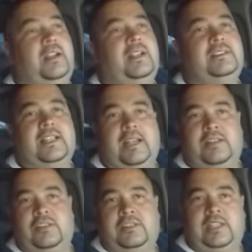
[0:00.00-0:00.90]
it is that
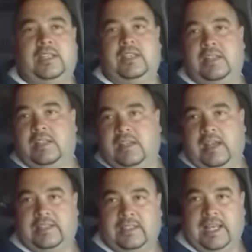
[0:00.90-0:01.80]
usually
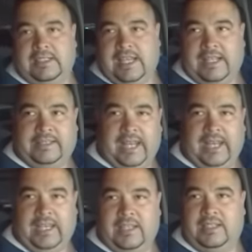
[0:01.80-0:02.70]
it's a nice hot day,